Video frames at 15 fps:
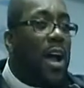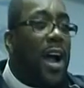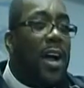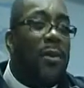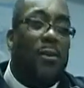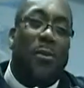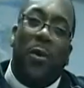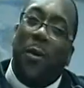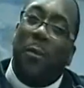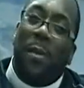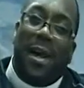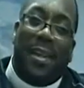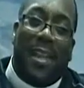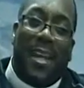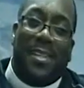I, I don't know
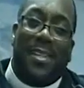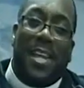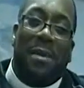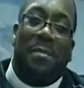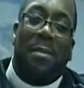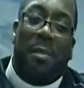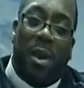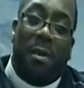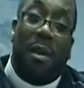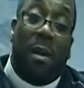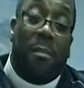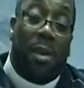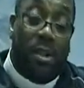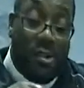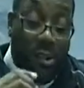about that statement, but I'm,
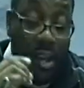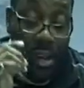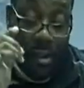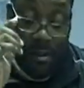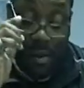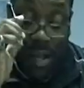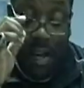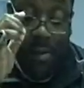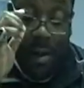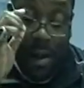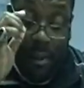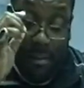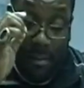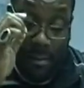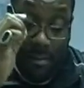I'm going to say it
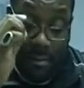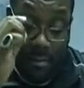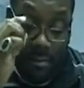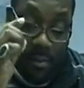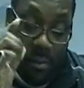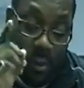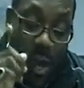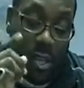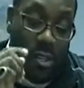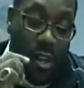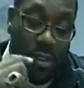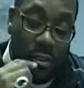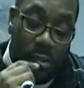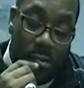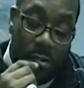anyway. Watch
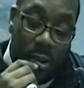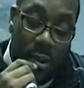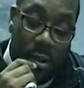this.